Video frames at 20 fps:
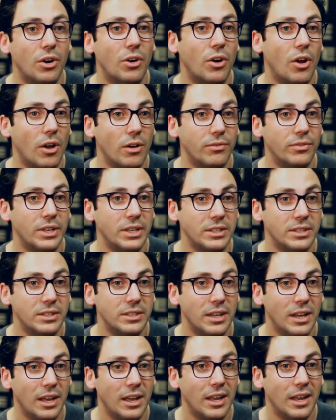our
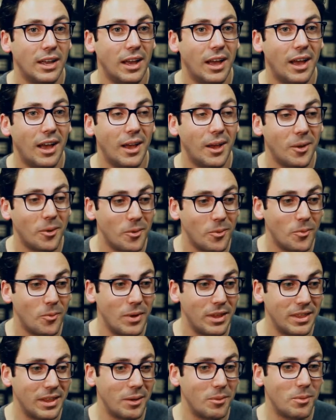office.
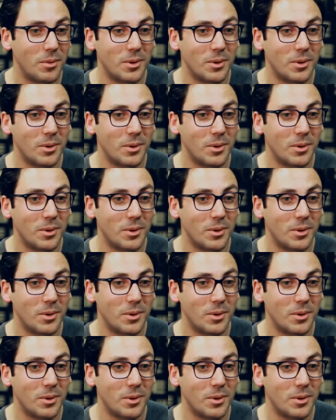When they